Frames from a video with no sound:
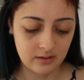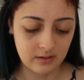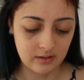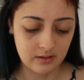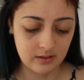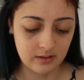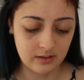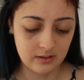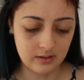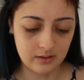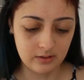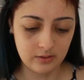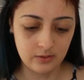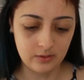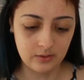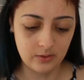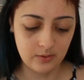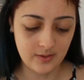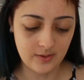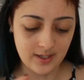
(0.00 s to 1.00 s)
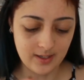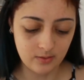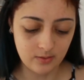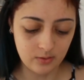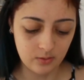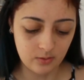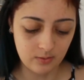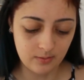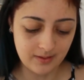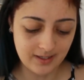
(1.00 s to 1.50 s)
I don't know how
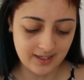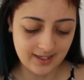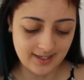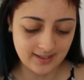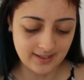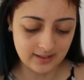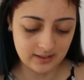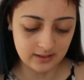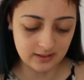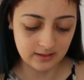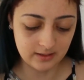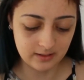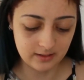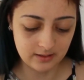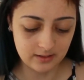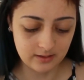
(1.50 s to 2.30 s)
to apply it.